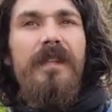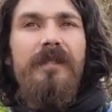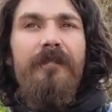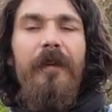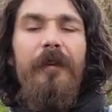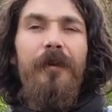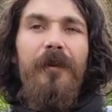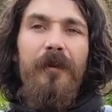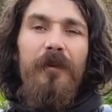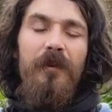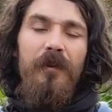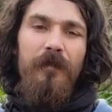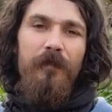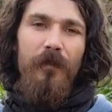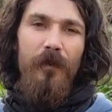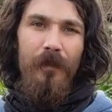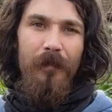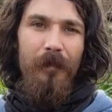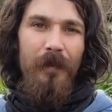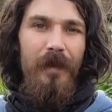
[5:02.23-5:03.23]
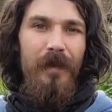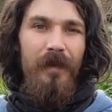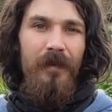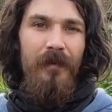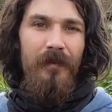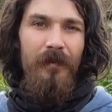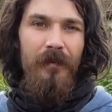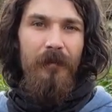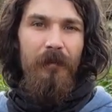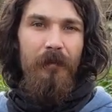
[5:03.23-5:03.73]
very good for
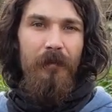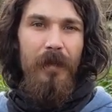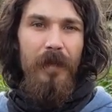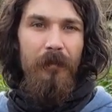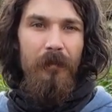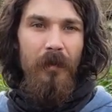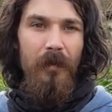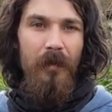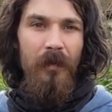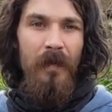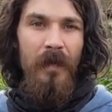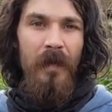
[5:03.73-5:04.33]
beginner people